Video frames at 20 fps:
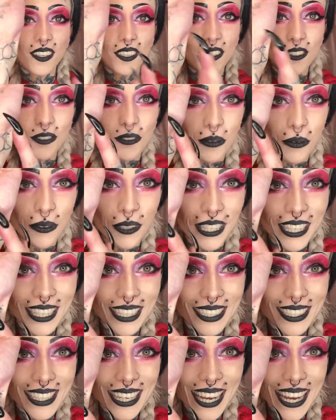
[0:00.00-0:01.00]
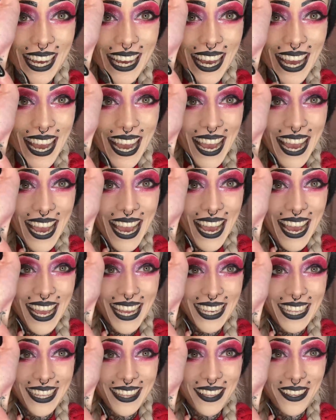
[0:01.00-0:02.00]
There's only a
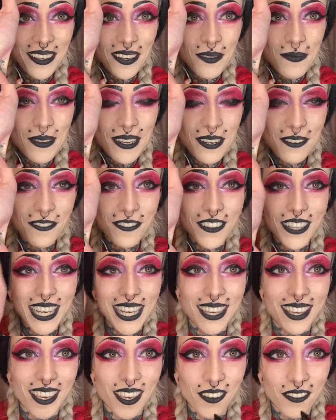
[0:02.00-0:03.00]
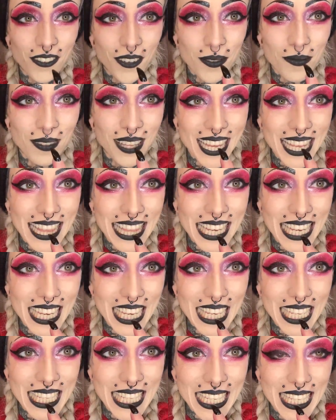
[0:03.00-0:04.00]
tiny little bit of flaking from like the
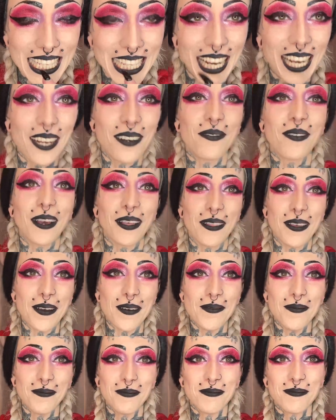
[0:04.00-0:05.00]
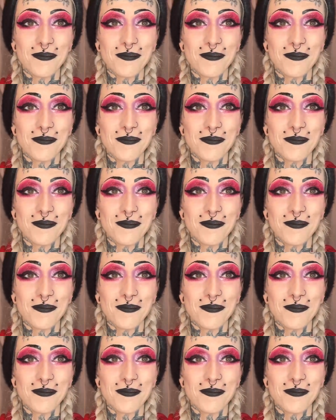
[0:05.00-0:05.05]
inside of my lip.